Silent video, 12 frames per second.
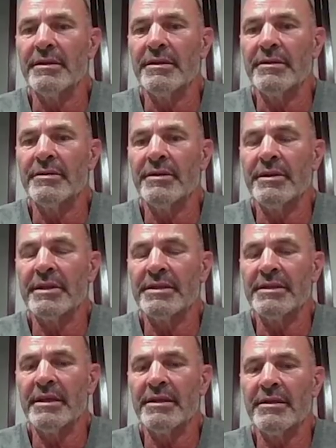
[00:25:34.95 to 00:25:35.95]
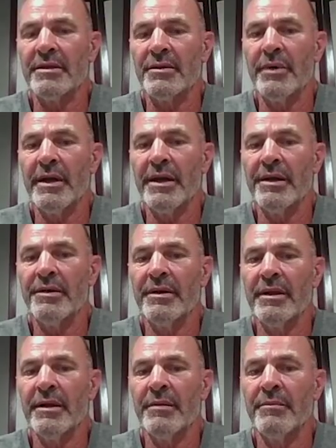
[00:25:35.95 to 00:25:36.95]
To an extent, they're
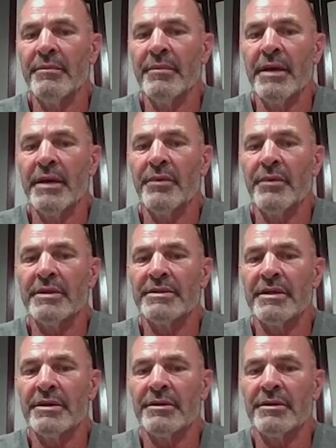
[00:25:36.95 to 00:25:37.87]
wired. My one son,